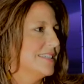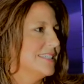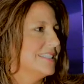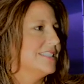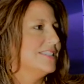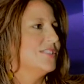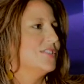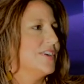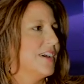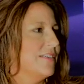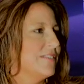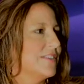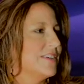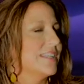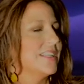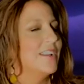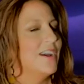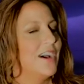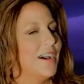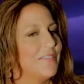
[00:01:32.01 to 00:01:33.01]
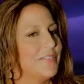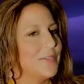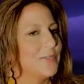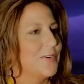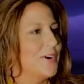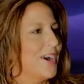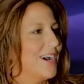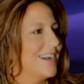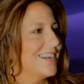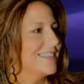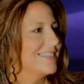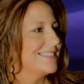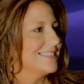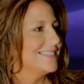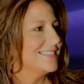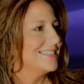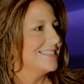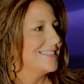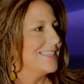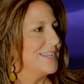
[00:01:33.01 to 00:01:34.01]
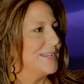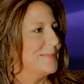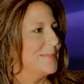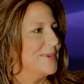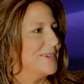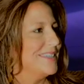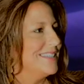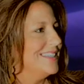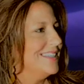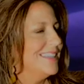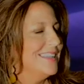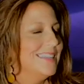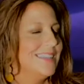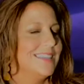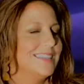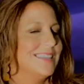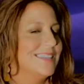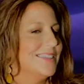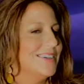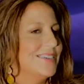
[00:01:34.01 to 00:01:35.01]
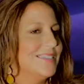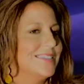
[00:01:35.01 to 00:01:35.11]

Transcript: get to travel and get off the rock, as they mm-hmm. say. But you know,